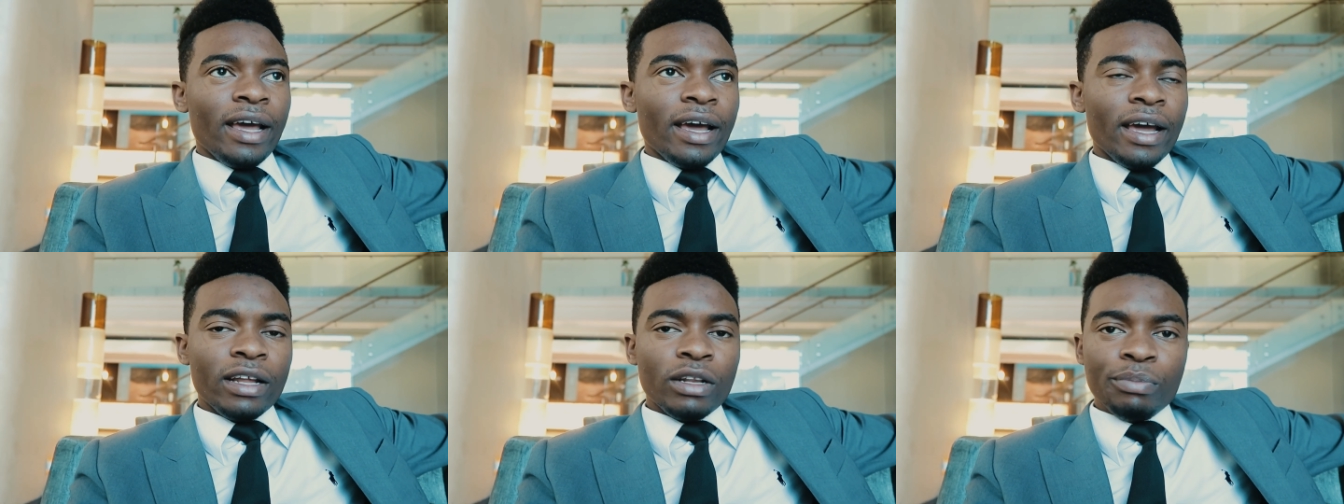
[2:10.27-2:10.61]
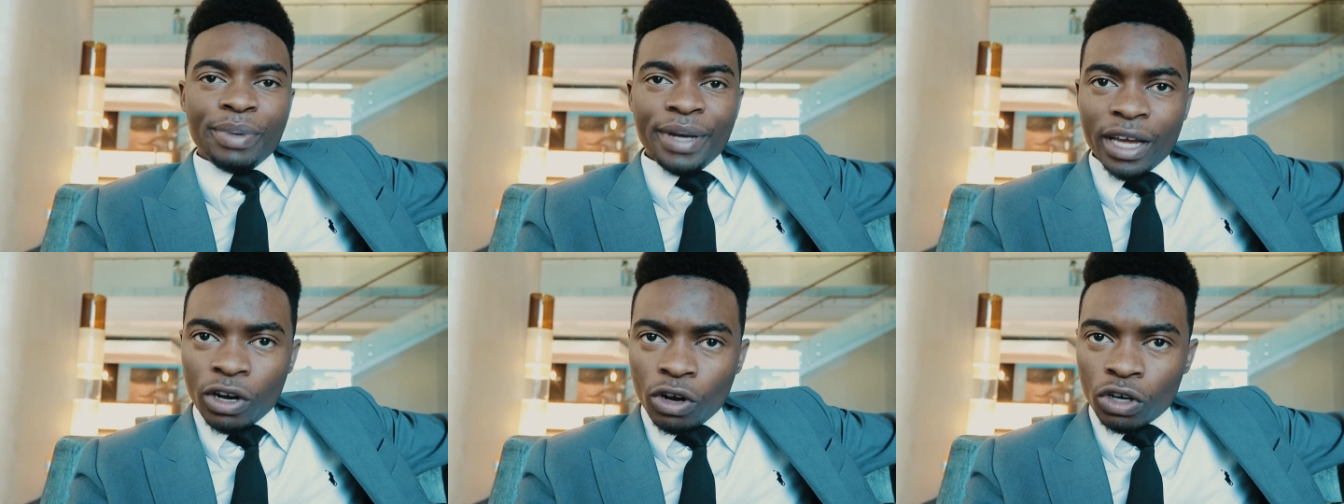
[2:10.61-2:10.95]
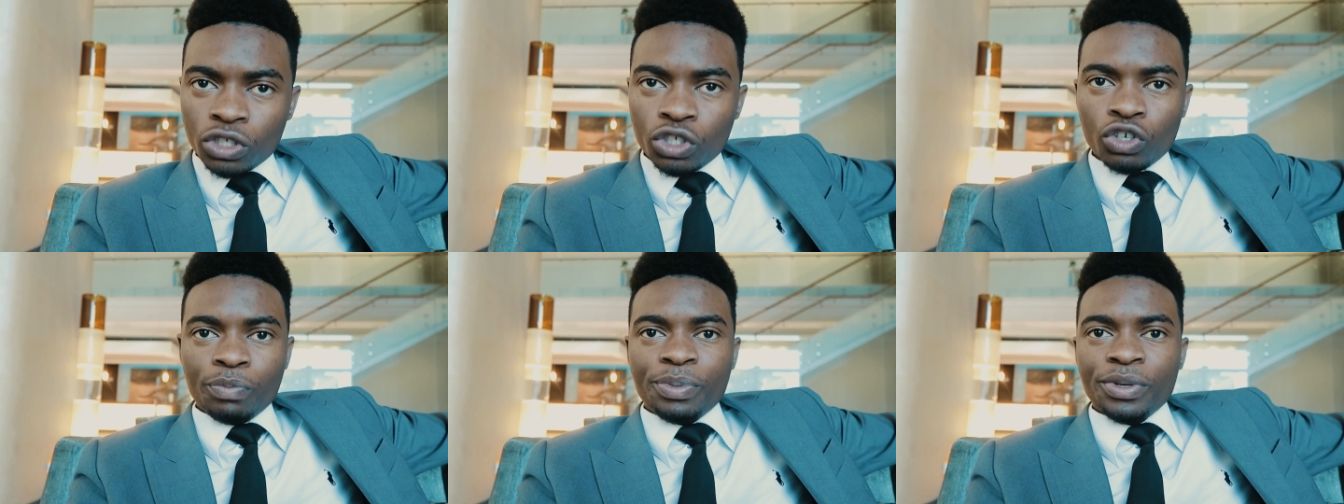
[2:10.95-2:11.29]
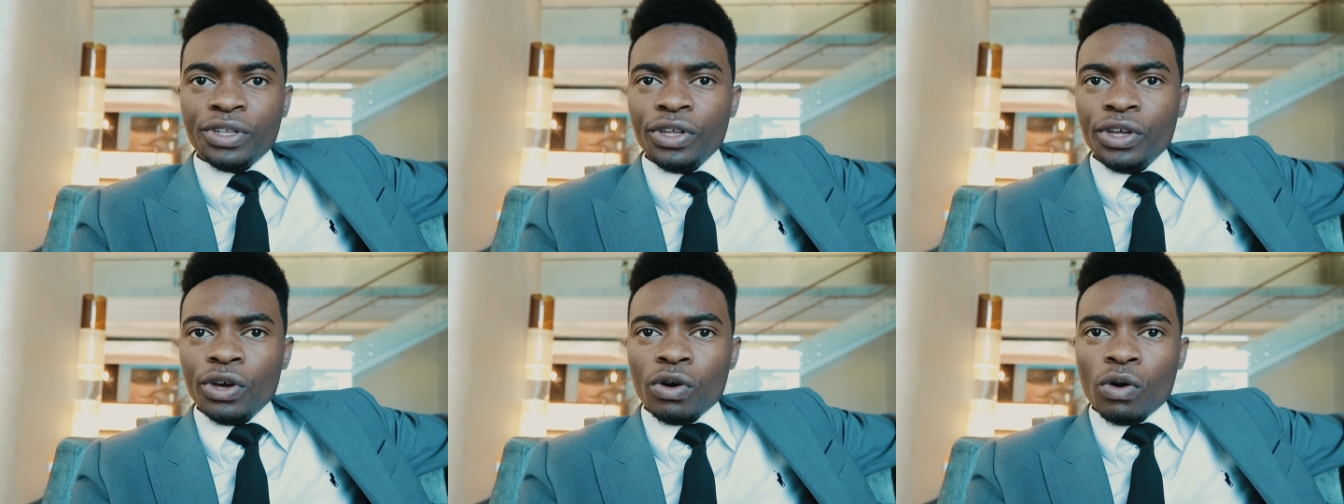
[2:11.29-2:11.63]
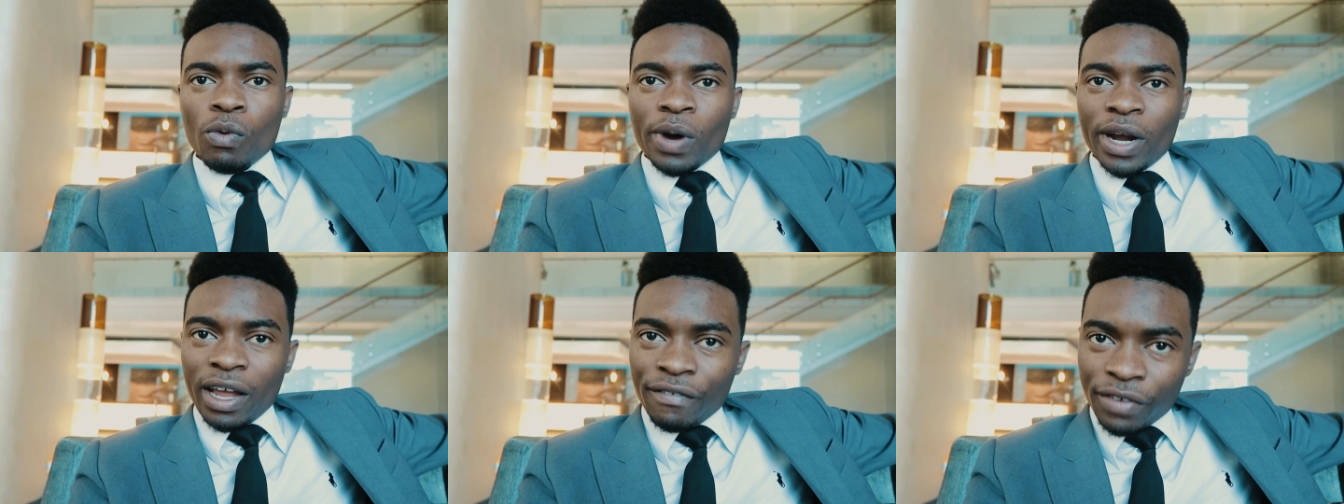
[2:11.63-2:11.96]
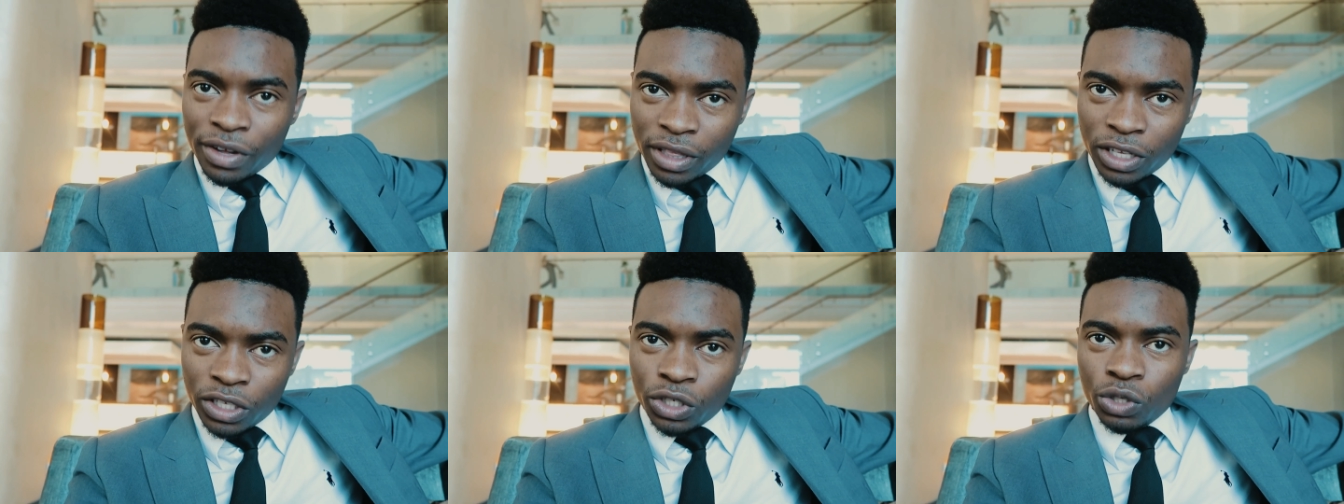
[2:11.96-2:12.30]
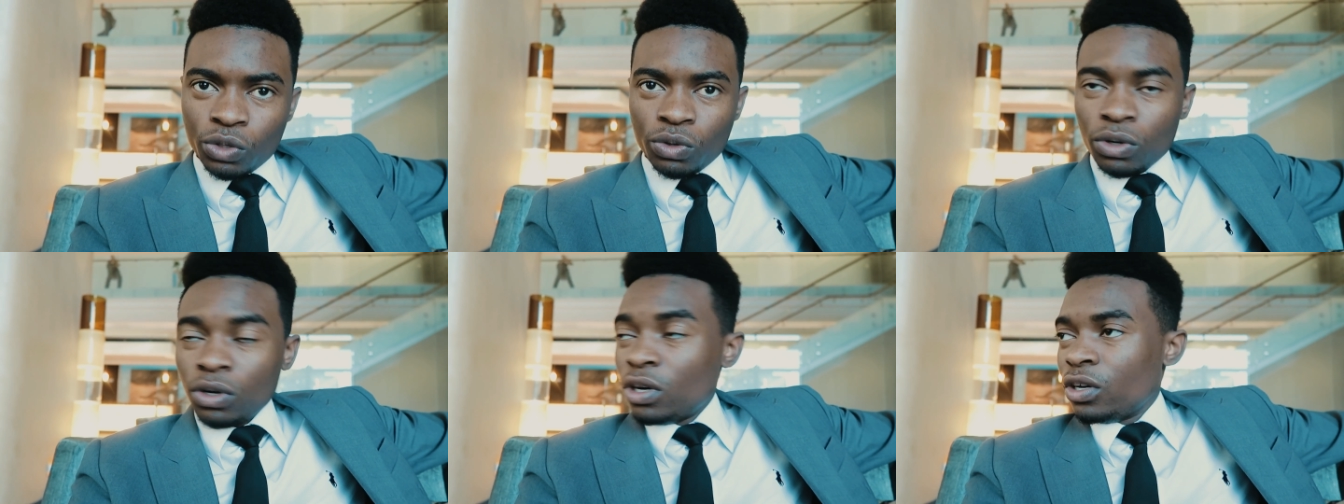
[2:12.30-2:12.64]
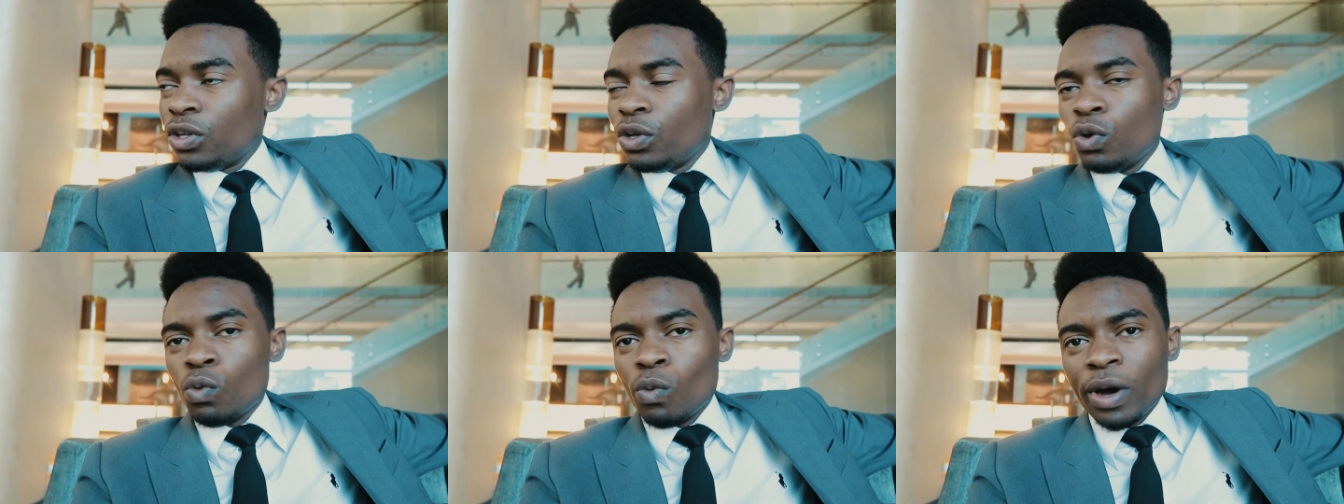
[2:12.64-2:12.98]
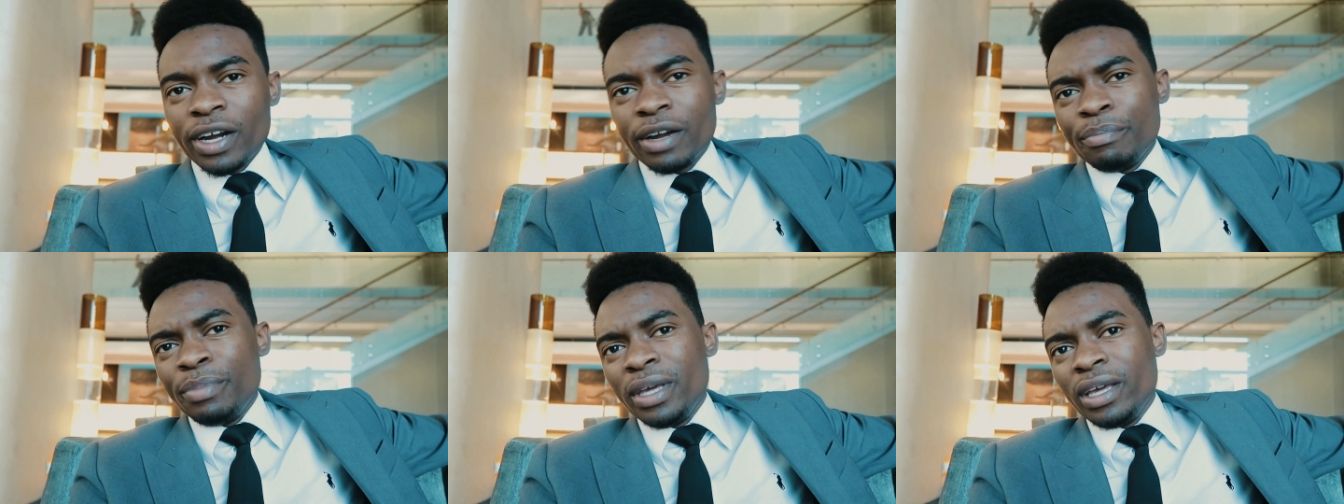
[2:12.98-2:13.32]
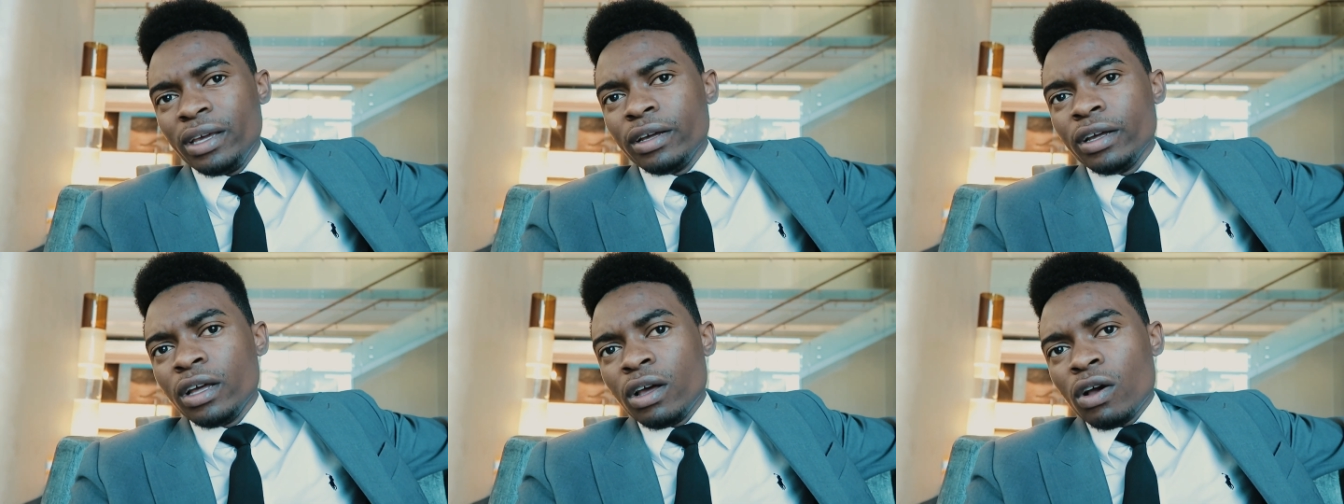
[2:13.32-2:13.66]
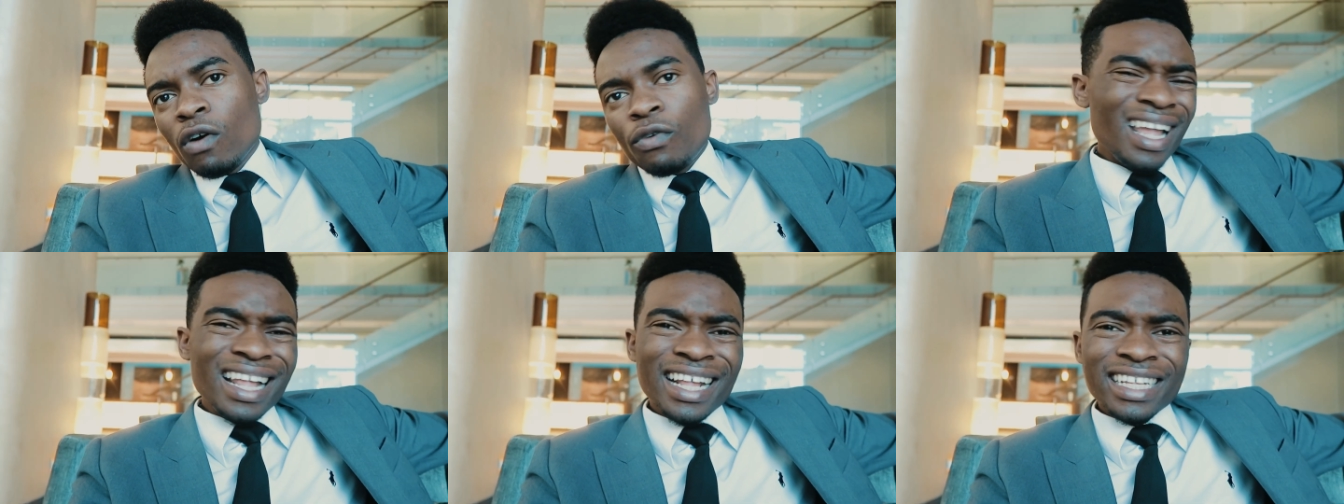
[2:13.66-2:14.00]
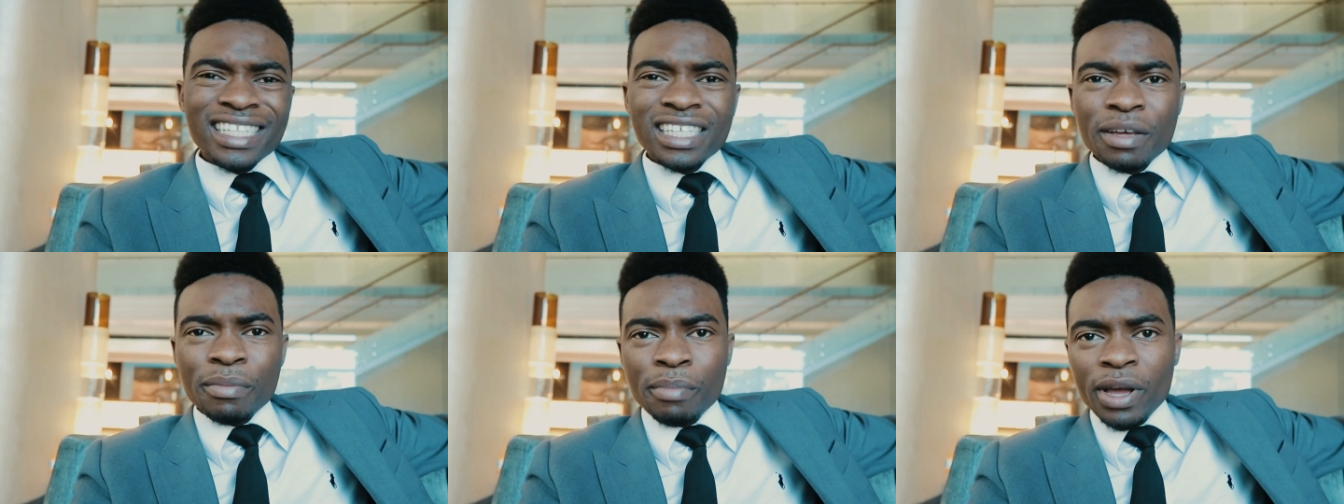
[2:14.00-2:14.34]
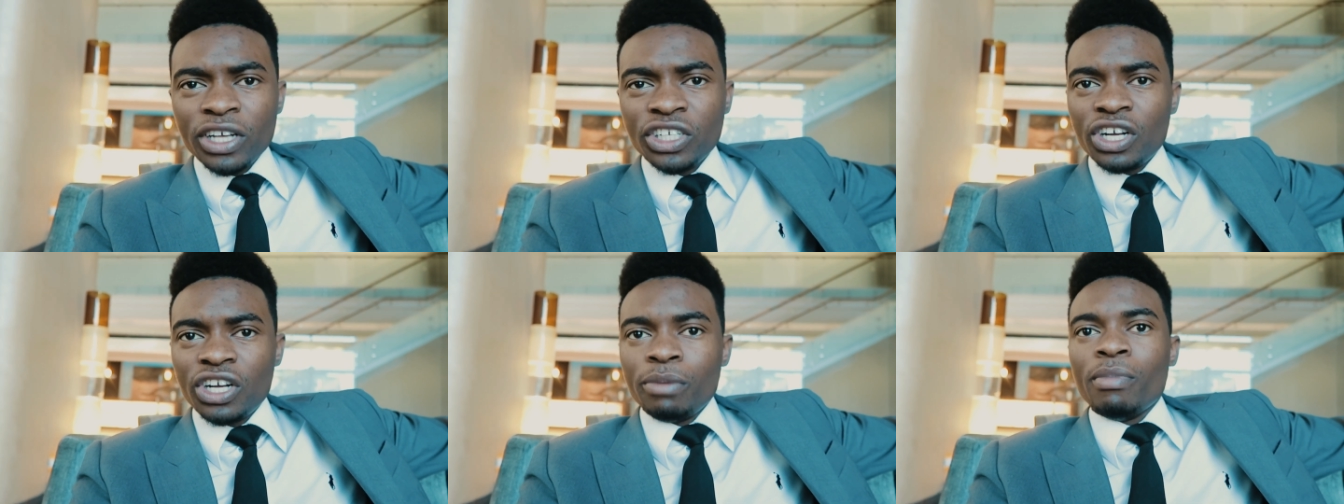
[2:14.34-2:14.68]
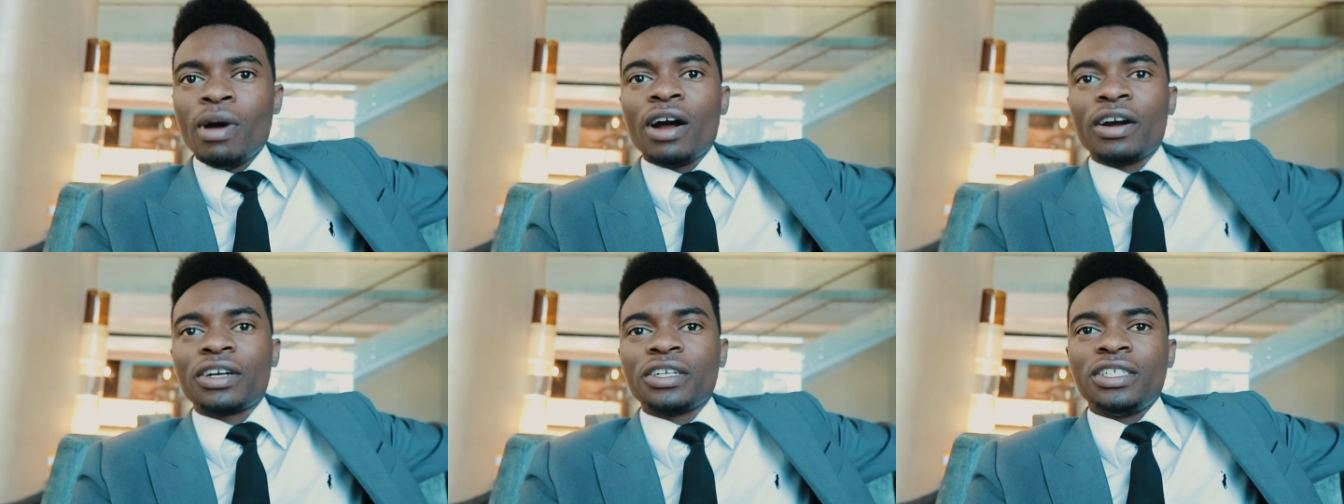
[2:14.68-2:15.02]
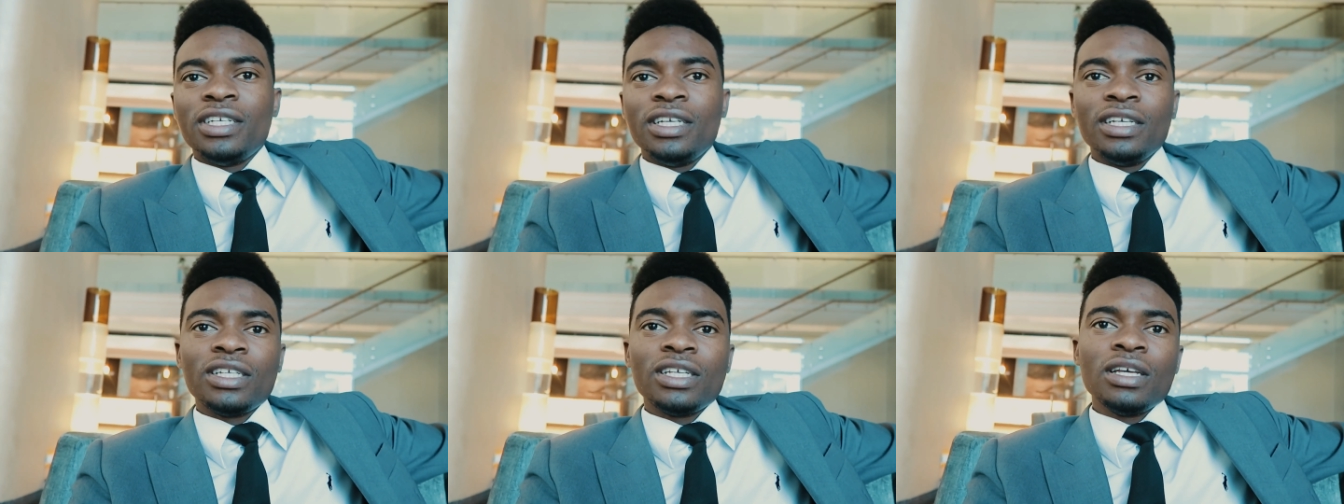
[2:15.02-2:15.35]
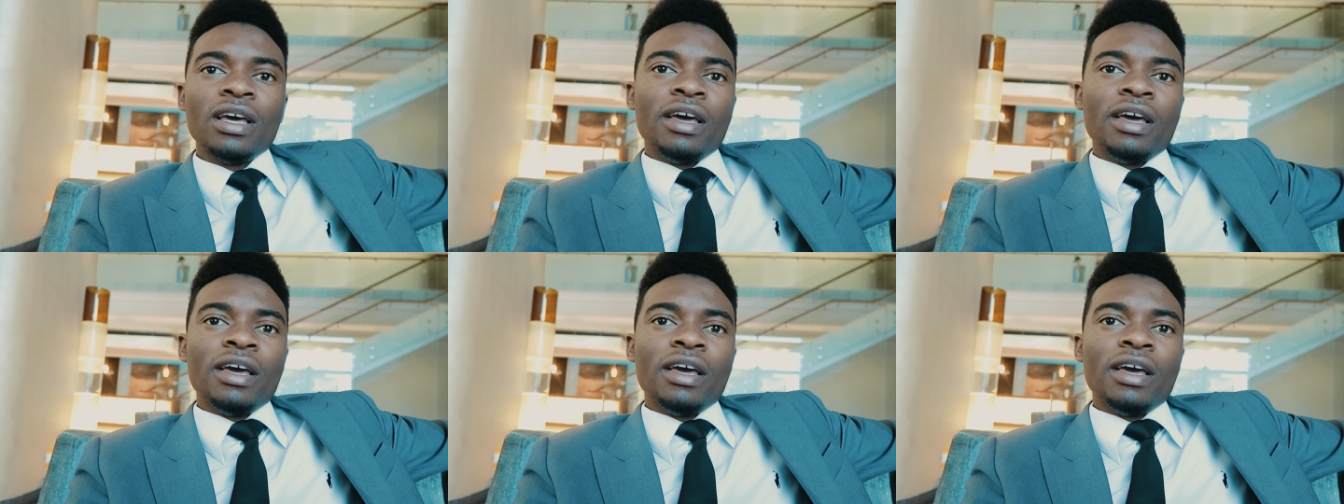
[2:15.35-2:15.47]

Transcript: and be an entrepreneur, whatever that you uh, you want to be. Let's say major in marketing,